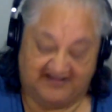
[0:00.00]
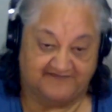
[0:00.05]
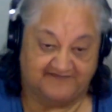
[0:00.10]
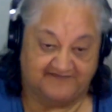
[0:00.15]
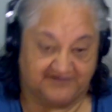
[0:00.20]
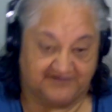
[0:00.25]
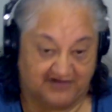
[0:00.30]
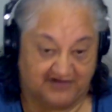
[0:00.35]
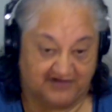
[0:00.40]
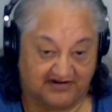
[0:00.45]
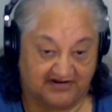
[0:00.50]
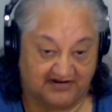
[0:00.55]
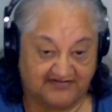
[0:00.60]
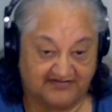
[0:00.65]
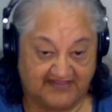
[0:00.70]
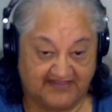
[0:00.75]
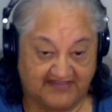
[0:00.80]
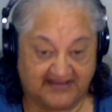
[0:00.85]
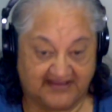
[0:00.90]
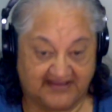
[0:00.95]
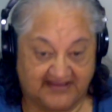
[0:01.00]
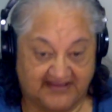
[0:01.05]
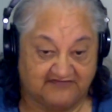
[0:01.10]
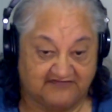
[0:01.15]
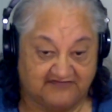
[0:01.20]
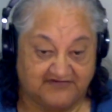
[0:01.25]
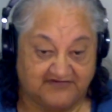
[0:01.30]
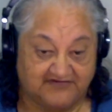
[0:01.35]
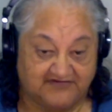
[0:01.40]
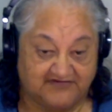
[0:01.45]
if you're not in that
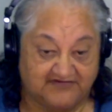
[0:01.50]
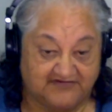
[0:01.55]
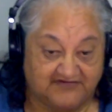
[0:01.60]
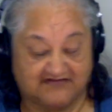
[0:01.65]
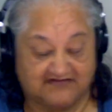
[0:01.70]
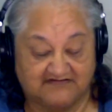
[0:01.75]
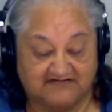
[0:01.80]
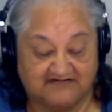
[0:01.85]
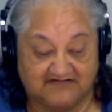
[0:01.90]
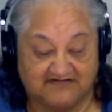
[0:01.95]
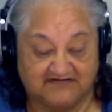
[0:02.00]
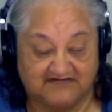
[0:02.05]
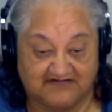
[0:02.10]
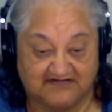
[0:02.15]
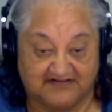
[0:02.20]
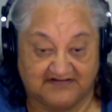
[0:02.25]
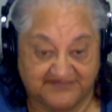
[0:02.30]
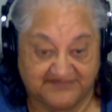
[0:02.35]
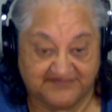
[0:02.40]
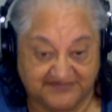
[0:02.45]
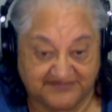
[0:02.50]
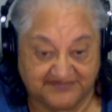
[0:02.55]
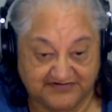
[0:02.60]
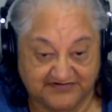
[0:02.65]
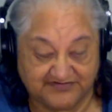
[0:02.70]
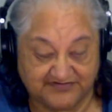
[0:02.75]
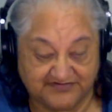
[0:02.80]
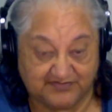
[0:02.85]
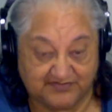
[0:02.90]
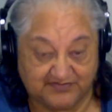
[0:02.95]
category now, I
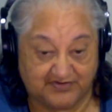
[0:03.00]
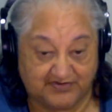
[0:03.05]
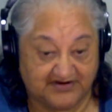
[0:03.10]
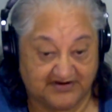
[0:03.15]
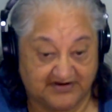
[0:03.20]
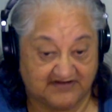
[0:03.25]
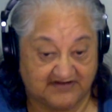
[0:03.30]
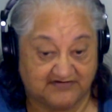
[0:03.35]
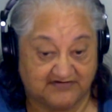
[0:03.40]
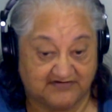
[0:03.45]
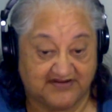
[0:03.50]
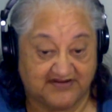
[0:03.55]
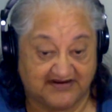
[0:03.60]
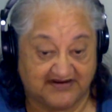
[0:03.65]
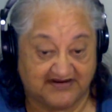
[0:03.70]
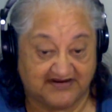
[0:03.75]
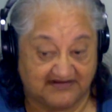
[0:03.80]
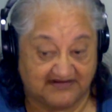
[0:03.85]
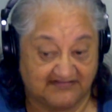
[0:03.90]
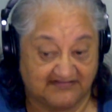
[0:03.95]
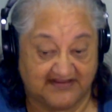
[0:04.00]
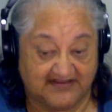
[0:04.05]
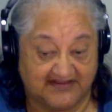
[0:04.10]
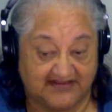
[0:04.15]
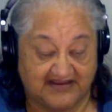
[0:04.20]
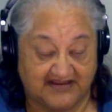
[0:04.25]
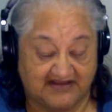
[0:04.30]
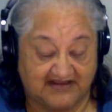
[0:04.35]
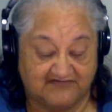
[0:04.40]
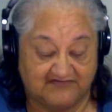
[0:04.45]
suggest you work to get in
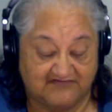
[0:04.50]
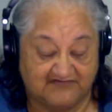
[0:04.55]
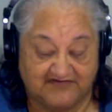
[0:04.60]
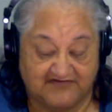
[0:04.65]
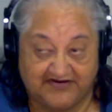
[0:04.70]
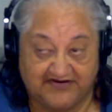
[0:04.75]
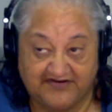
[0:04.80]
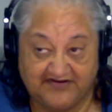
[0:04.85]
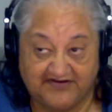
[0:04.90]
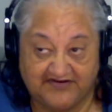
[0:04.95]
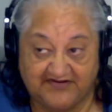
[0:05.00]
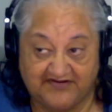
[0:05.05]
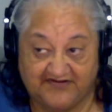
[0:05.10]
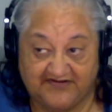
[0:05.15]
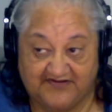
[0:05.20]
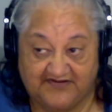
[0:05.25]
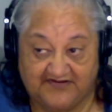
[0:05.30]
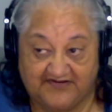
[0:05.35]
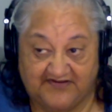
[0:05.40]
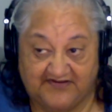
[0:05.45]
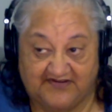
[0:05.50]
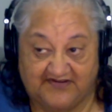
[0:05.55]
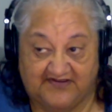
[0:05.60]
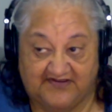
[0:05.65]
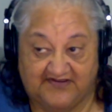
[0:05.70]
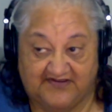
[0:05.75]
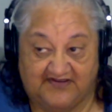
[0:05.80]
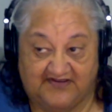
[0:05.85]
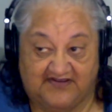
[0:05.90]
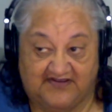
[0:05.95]
that category,
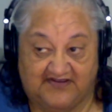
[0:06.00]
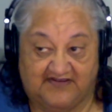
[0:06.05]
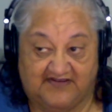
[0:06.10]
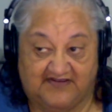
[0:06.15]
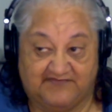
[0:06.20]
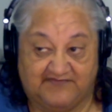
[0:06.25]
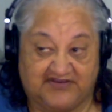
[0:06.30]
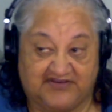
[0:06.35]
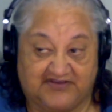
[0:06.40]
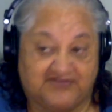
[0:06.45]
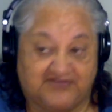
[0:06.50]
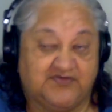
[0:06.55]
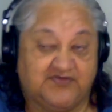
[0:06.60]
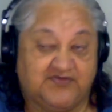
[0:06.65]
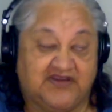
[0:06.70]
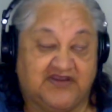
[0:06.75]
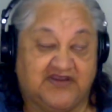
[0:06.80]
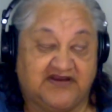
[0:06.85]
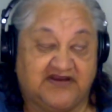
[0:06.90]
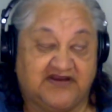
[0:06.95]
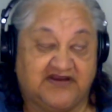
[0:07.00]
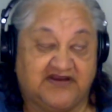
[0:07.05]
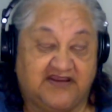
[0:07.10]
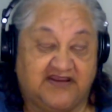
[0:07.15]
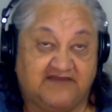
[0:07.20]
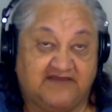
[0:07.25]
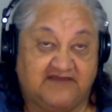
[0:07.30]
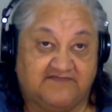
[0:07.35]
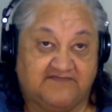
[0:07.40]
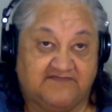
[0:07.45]
because we only
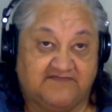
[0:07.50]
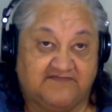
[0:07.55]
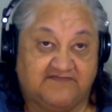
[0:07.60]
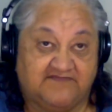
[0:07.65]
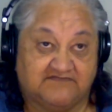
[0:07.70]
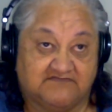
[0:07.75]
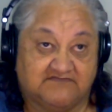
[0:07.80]
have